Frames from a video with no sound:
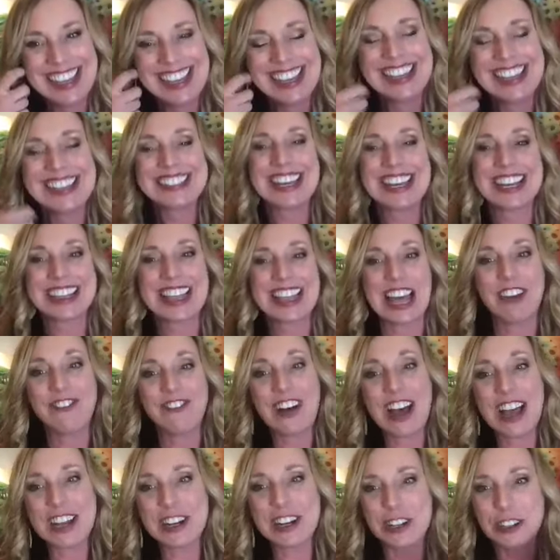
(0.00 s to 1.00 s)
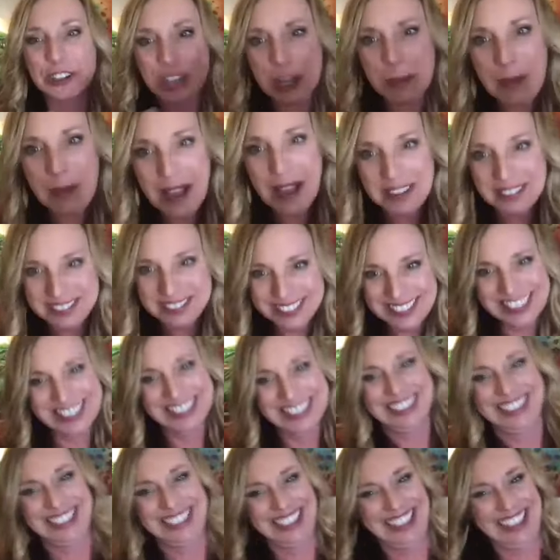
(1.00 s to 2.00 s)
It's like that final, come on.
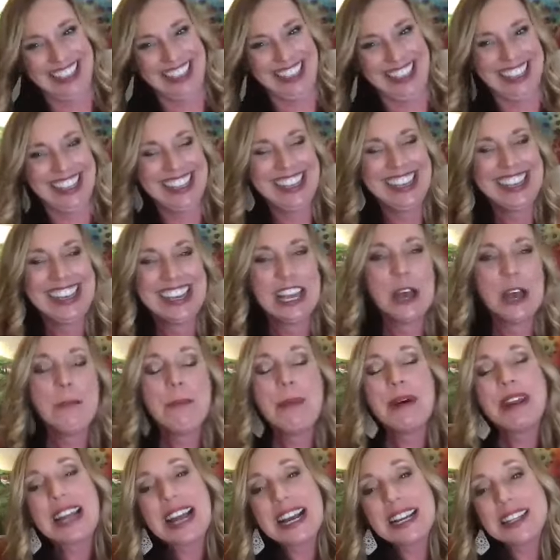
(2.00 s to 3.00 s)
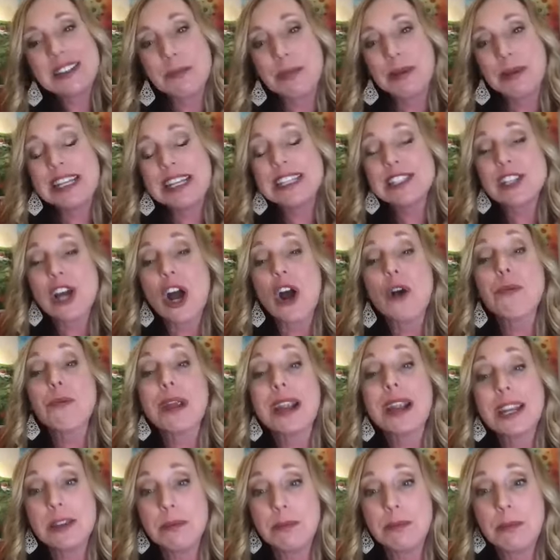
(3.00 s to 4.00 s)
But he's
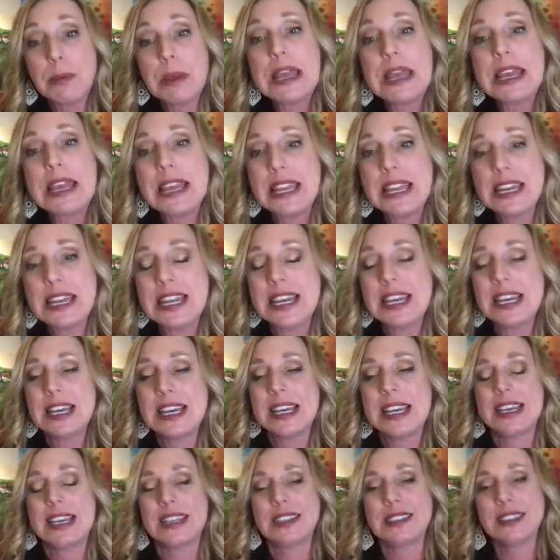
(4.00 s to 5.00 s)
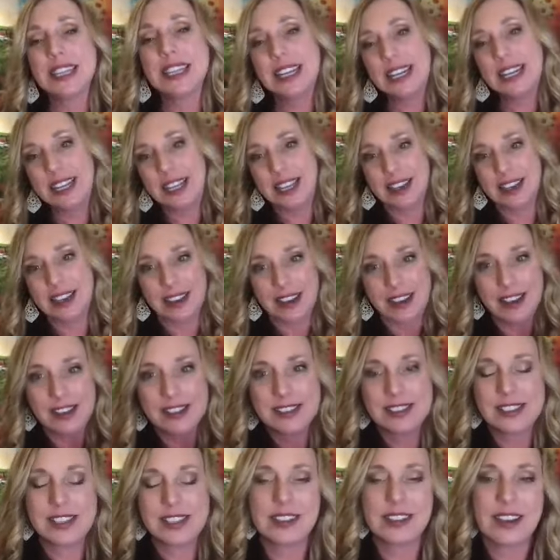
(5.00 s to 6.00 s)
already been leading
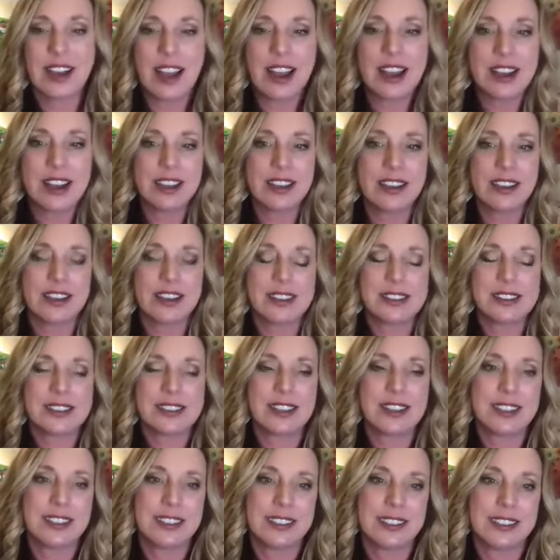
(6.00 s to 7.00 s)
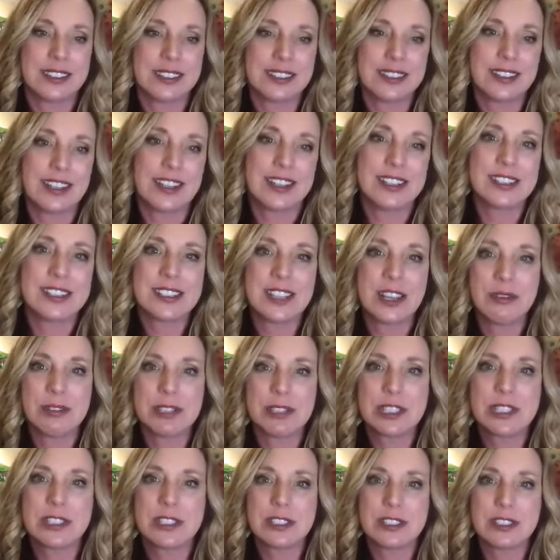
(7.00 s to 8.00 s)
us and guiding us. And so
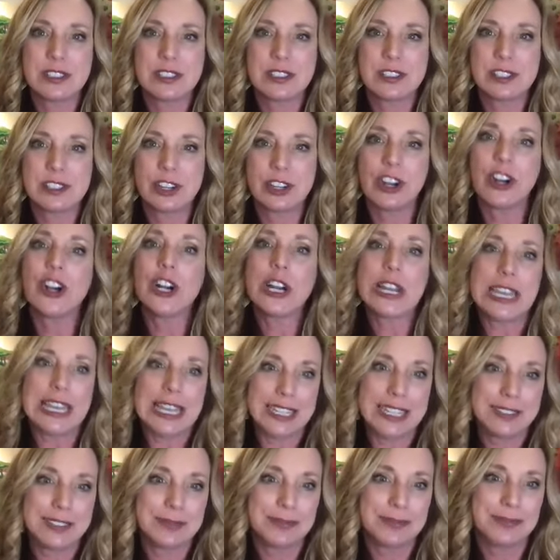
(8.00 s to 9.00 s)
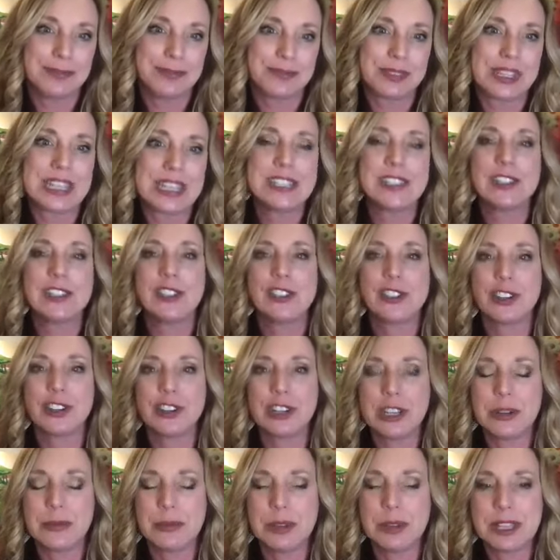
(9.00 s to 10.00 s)
it's a journey. It's a
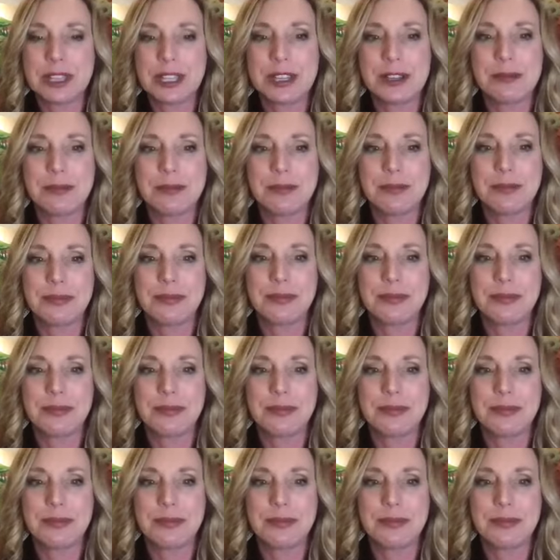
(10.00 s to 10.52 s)
journey with him.